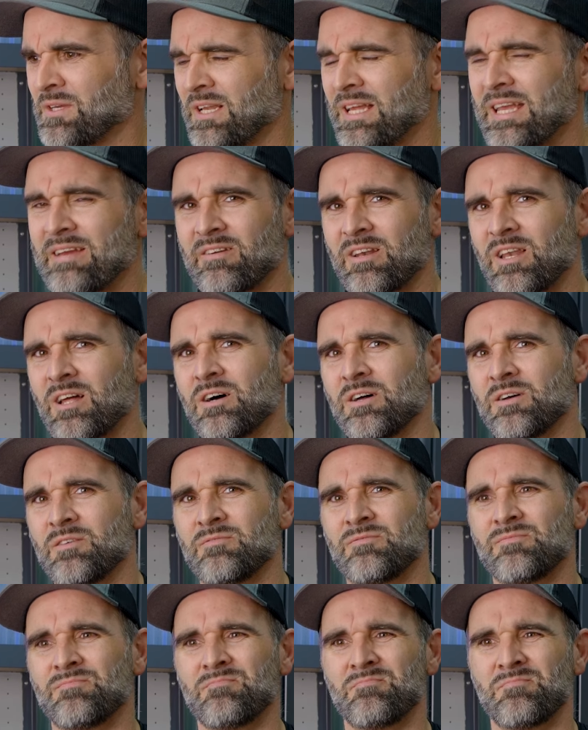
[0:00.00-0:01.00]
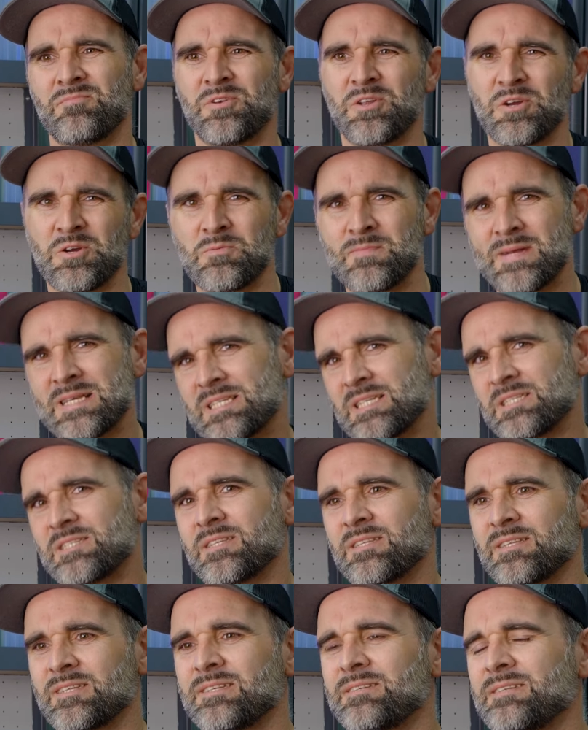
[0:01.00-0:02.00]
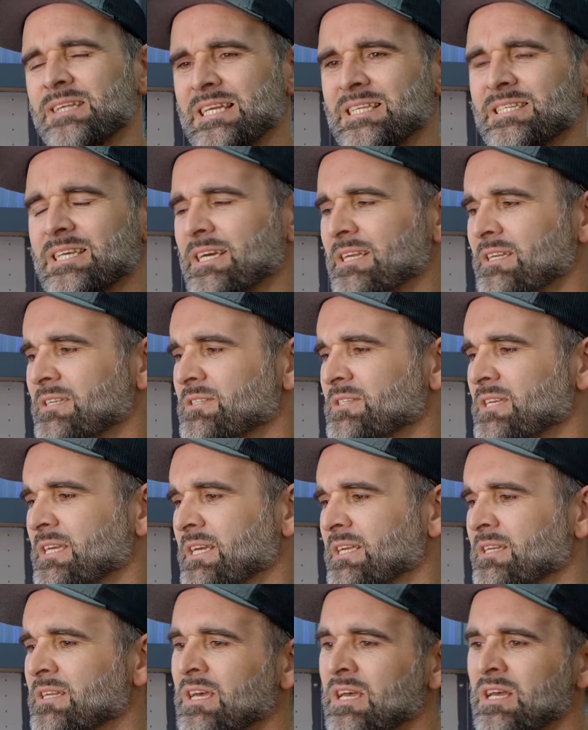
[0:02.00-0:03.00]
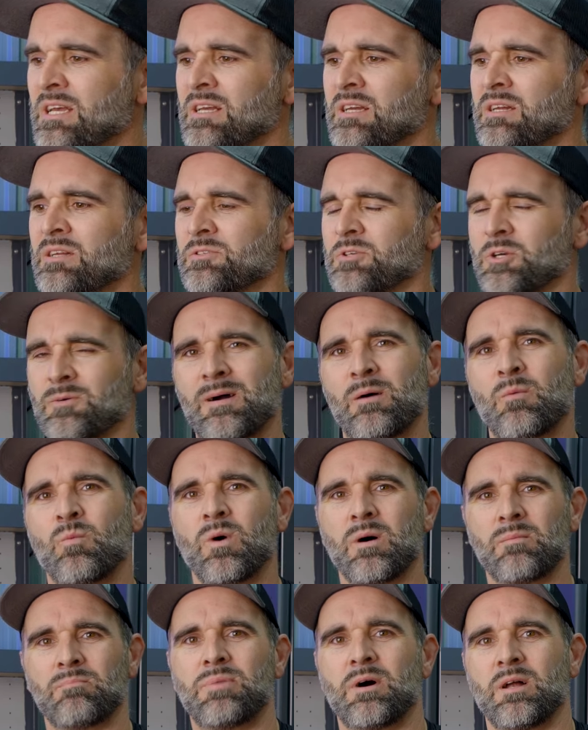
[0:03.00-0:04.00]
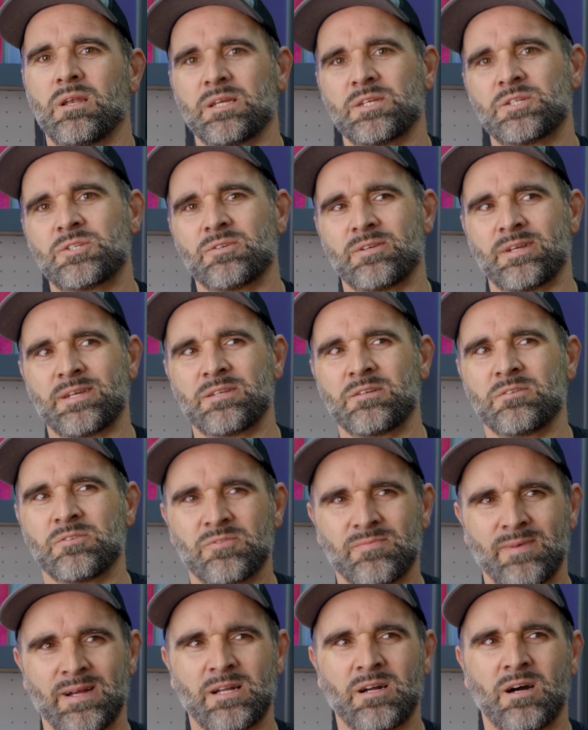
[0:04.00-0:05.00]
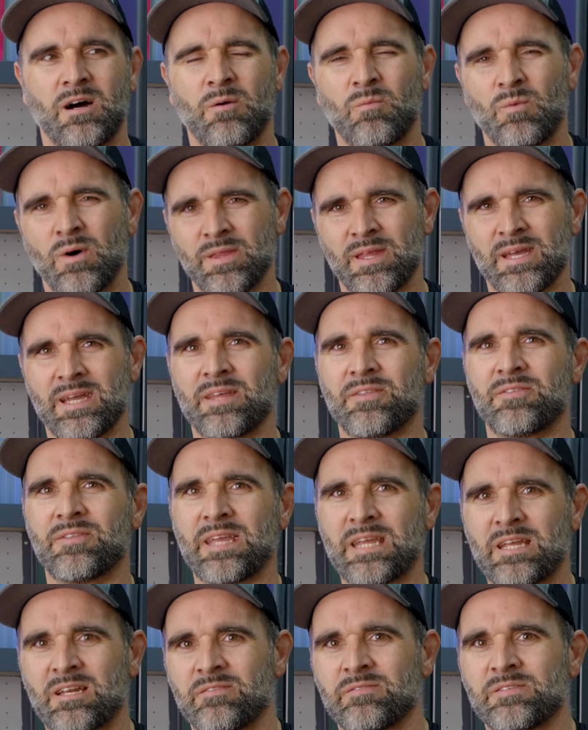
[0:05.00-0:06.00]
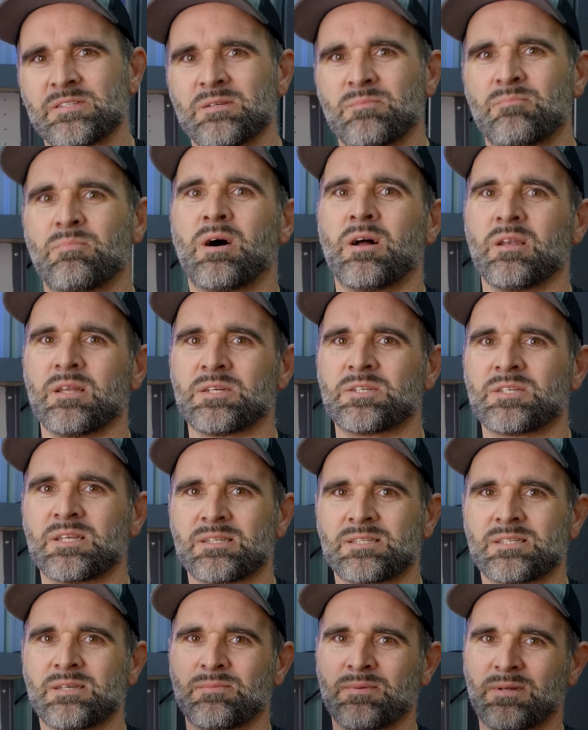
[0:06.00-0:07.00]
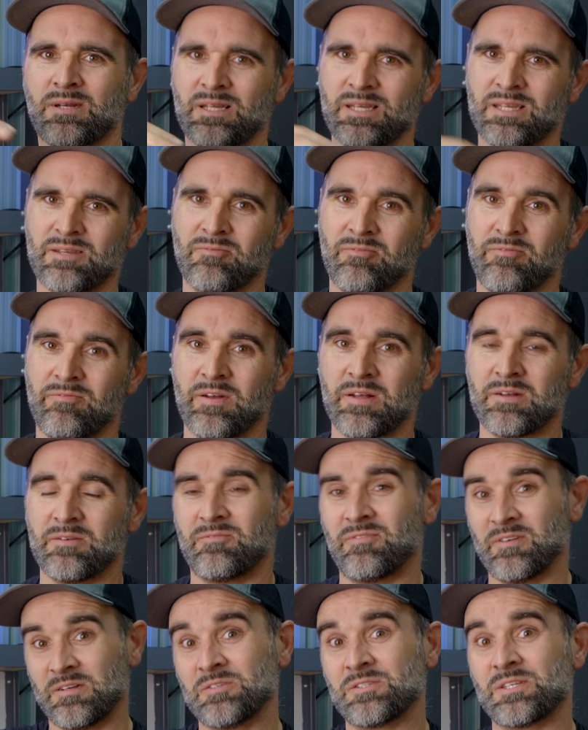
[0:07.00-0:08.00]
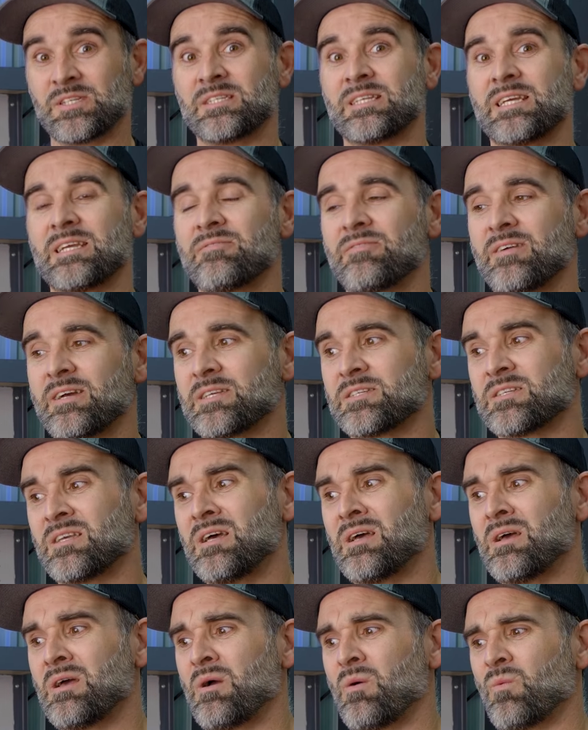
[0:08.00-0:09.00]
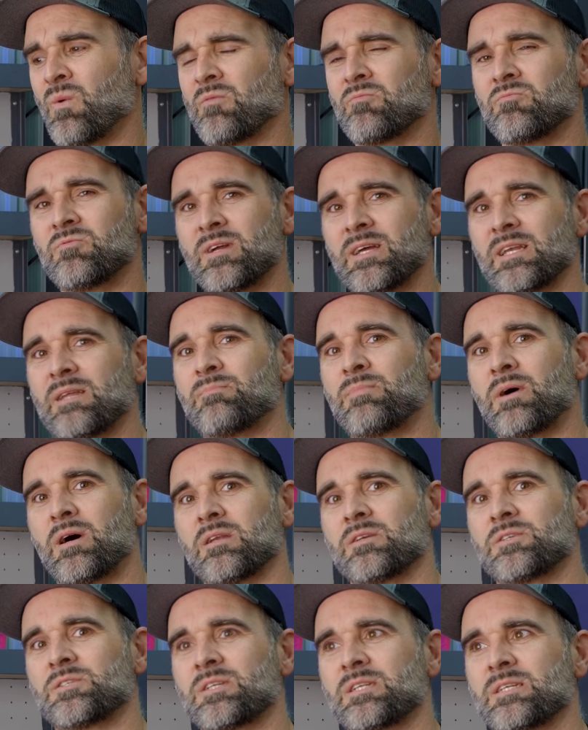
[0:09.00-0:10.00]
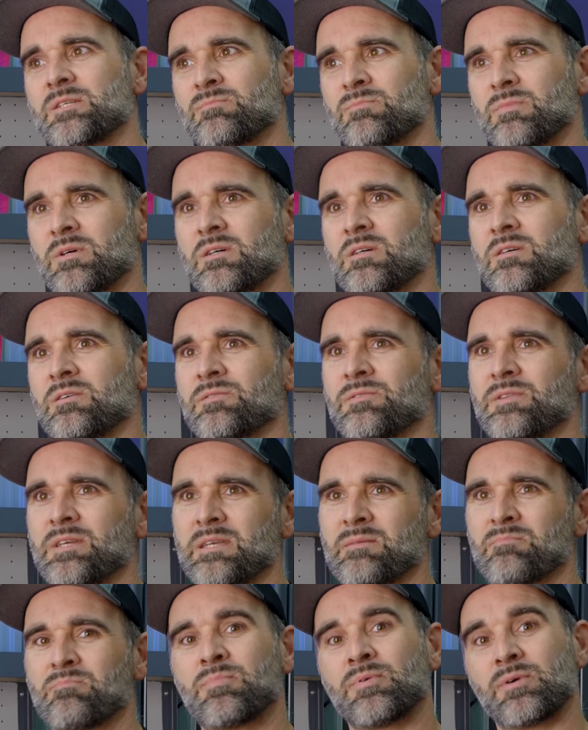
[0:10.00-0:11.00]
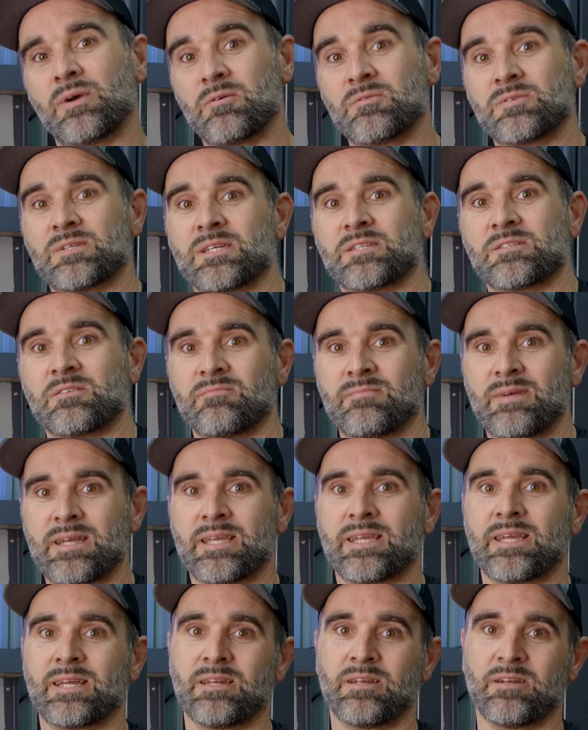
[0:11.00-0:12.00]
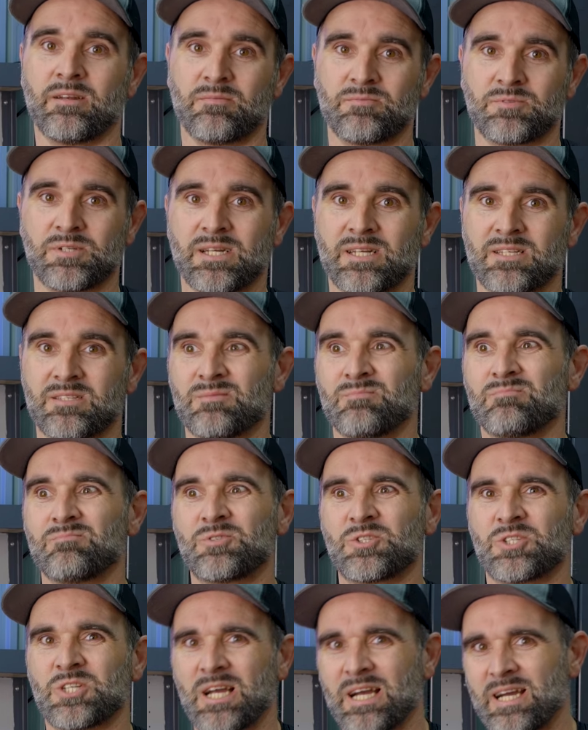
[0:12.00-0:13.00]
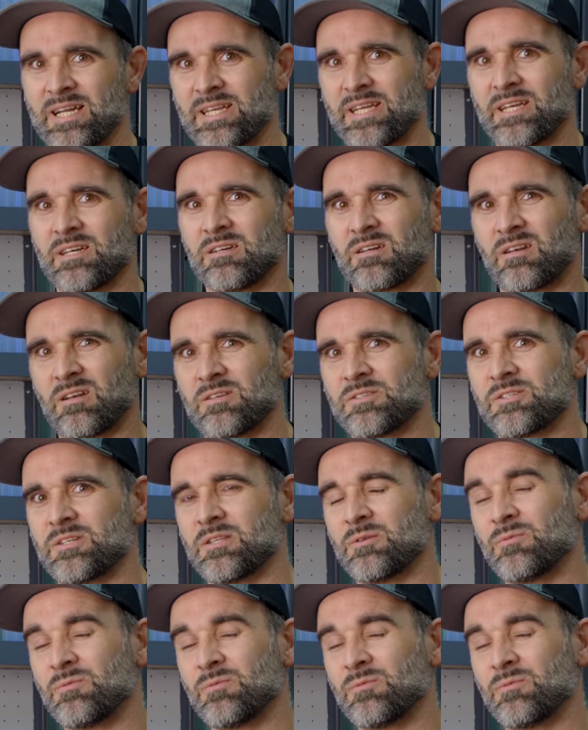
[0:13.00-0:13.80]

You'll hear a lot of newbies into the detailing scene talk about what polish should I use for my car, and what they are thinking of is the polish that typically fills in defects, where really polishing is more the process of making an object shinier and glossy.